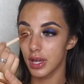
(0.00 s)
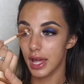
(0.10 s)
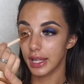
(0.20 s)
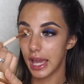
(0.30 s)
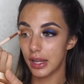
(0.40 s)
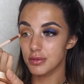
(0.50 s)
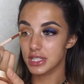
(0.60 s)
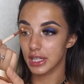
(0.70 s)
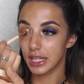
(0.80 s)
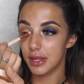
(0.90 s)
And again, I'm just
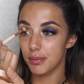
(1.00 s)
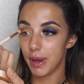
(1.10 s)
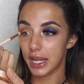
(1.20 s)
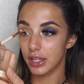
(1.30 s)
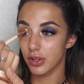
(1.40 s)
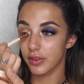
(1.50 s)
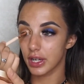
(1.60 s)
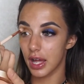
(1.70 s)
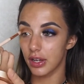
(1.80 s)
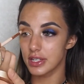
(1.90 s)
going to keep packing on the
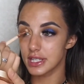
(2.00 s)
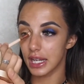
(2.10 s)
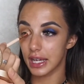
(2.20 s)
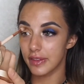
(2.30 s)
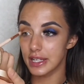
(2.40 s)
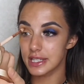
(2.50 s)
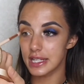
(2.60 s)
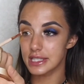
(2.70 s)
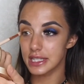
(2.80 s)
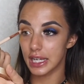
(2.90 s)
colour until I get the
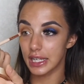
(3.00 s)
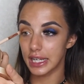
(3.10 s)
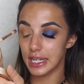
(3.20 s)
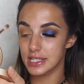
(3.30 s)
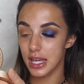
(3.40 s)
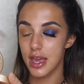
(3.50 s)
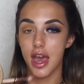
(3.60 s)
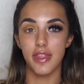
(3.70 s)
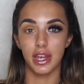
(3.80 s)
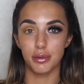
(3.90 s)
intensity I need,
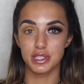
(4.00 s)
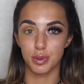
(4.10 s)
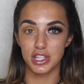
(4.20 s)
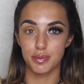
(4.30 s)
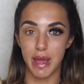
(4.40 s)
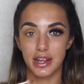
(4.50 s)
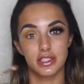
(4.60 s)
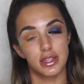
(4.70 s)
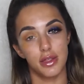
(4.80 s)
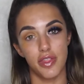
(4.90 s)
and then I will switch back
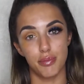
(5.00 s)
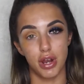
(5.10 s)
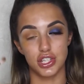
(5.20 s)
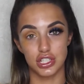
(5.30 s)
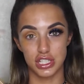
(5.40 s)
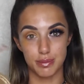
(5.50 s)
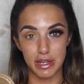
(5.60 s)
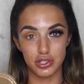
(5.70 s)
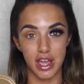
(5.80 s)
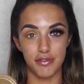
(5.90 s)
to the other brush and just
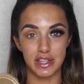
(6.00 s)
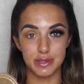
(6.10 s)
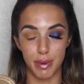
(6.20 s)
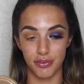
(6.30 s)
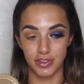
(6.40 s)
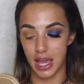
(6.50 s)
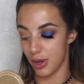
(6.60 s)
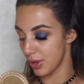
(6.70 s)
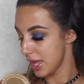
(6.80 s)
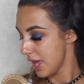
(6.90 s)
make sure everything's buffed
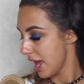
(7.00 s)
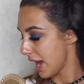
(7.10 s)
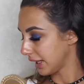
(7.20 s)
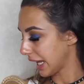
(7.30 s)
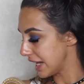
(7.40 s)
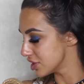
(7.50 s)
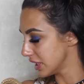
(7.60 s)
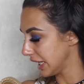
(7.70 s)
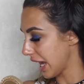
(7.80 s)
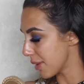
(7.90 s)
out. And
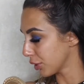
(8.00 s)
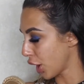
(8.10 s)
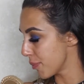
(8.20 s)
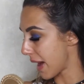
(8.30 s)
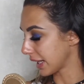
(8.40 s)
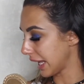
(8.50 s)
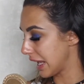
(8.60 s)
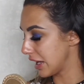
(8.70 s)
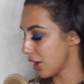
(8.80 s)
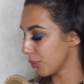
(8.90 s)
occasionally I will go back
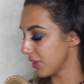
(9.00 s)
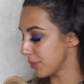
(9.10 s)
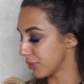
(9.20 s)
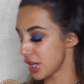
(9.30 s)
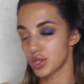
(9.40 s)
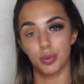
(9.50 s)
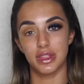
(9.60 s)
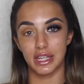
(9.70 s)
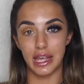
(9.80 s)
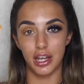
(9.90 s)
in with the brush with
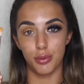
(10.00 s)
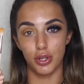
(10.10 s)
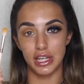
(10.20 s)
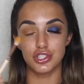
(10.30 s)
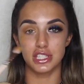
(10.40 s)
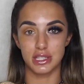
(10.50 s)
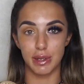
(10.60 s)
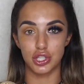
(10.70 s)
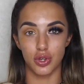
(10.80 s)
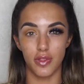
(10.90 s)
the yellow on it just to
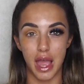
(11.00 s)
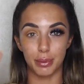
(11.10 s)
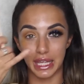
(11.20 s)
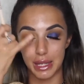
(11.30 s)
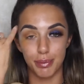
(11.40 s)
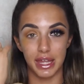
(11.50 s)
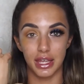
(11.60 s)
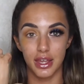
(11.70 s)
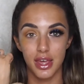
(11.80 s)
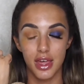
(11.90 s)
make sure that I'm
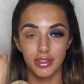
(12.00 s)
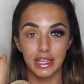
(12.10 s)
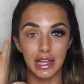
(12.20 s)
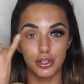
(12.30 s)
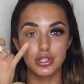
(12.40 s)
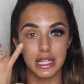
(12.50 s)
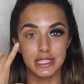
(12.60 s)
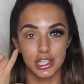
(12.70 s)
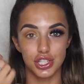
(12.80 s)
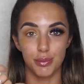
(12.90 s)
keeping the yellow
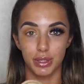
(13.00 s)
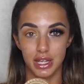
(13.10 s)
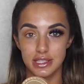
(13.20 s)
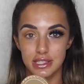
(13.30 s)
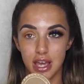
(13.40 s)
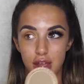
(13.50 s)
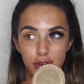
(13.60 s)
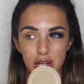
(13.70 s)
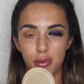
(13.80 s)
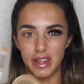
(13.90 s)
transition, because I
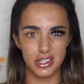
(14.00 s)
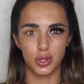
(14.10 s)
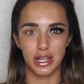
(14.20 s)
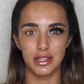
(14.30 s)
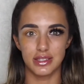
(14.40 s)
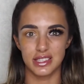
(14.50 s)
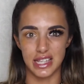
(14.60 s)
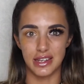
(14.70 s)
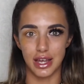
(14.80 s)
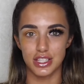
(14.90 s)
really want that to
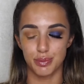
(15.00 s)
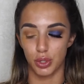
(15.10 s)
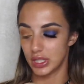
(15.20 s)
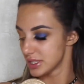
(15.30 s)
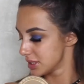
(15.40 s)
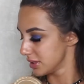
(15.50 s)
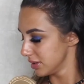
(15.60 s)
stand out, to be honest.